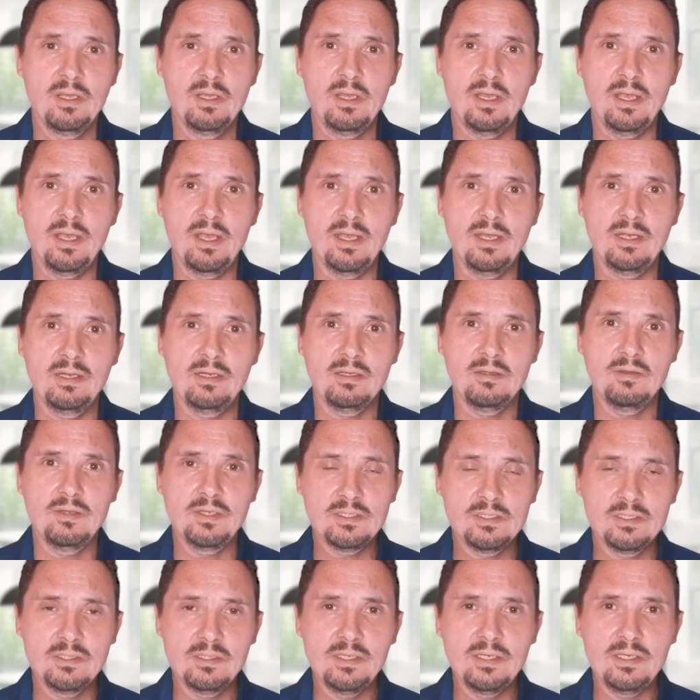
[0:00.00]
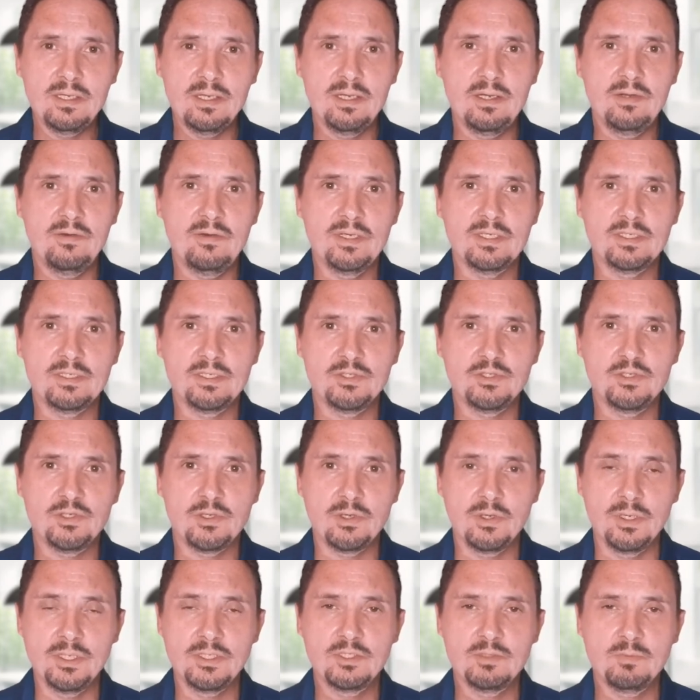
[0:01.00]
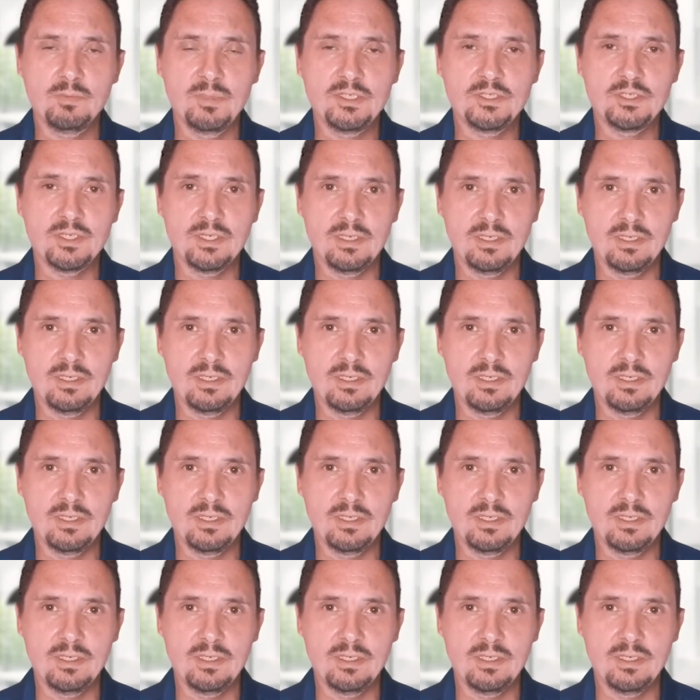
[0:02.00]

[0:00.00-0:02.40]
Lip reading: And there's 3 areas that you're going to measure.